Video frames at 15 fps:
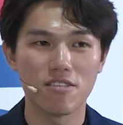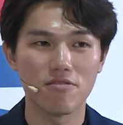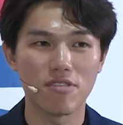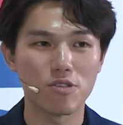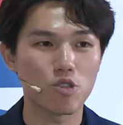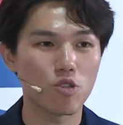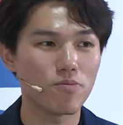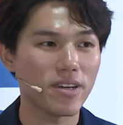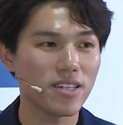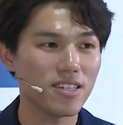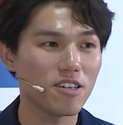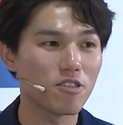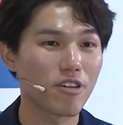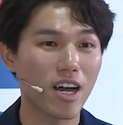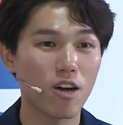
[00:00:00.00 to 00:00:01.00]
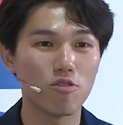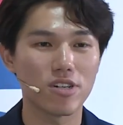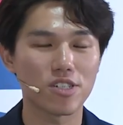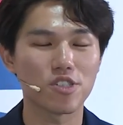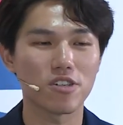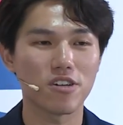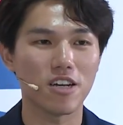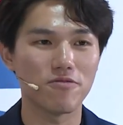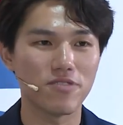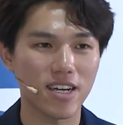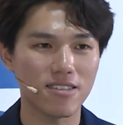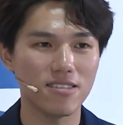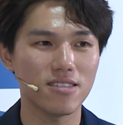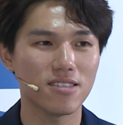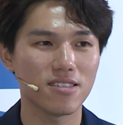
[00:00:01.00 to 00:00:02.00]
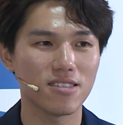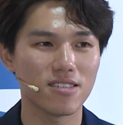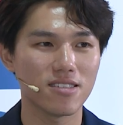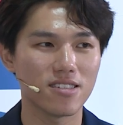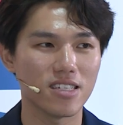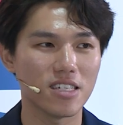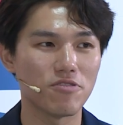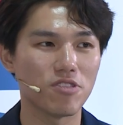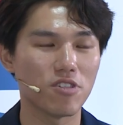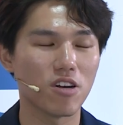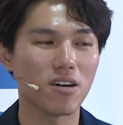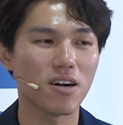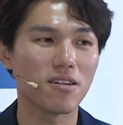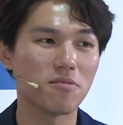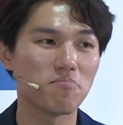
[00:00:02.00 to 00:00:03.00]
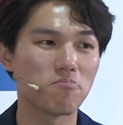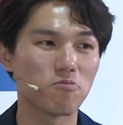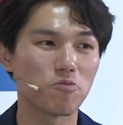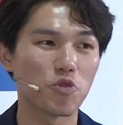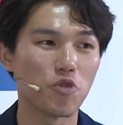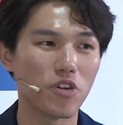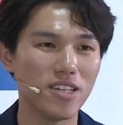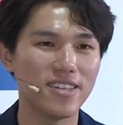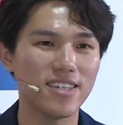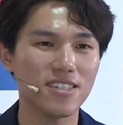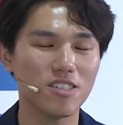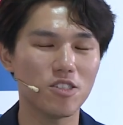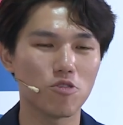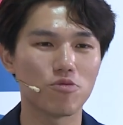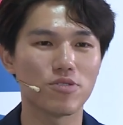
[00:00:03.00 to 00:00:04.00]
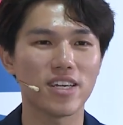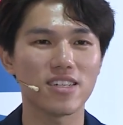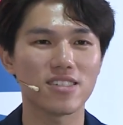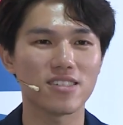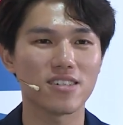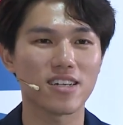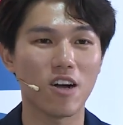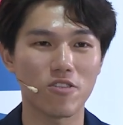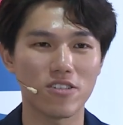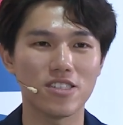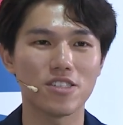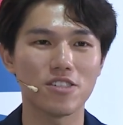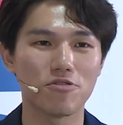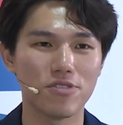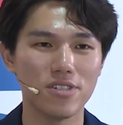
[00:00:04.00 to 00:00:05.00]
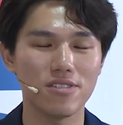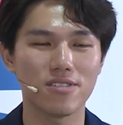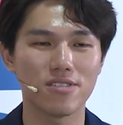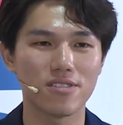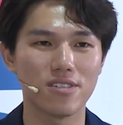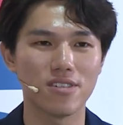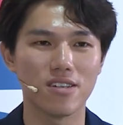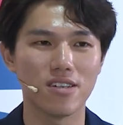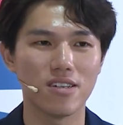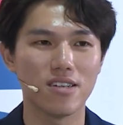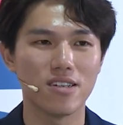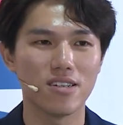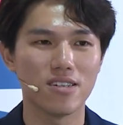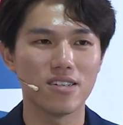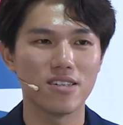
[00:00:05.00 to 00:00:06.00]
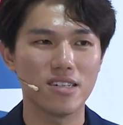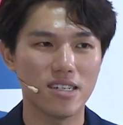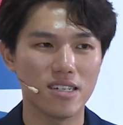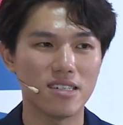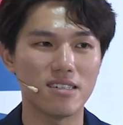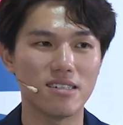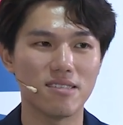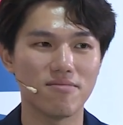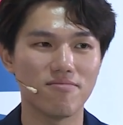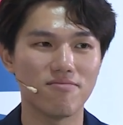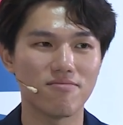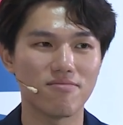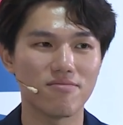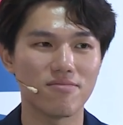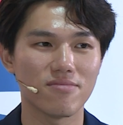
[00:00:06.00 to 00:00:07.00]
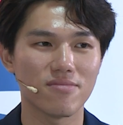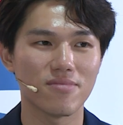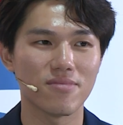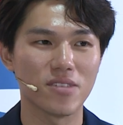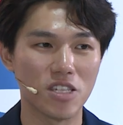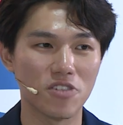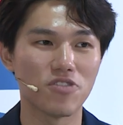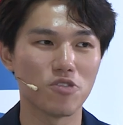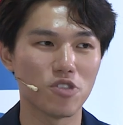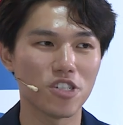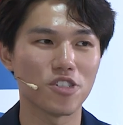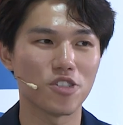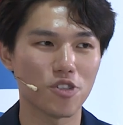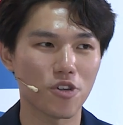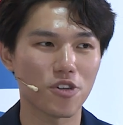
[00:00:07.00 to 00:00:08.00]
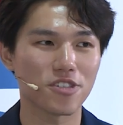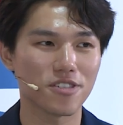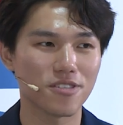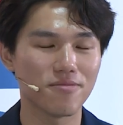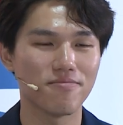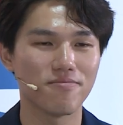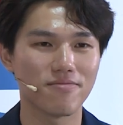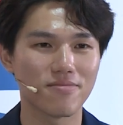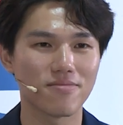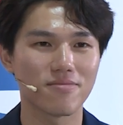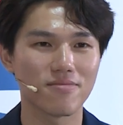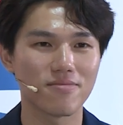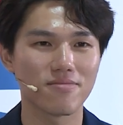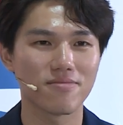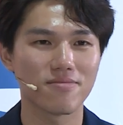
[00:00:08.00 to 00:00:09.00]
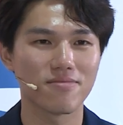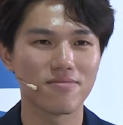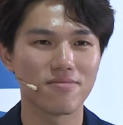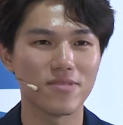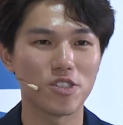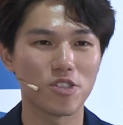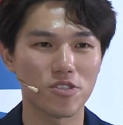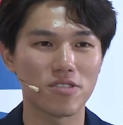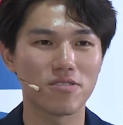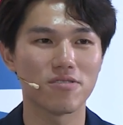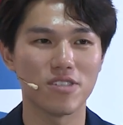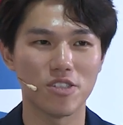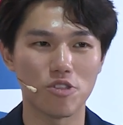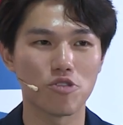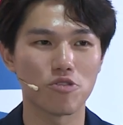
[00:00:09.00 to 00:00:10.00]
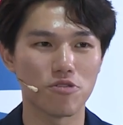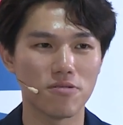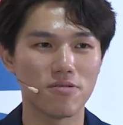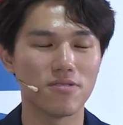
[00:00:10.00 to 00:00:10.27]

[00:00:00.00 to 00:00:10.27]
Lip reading: so many groundworks you have done, if you are willing to take the calculated risk, the future is yours. It's true.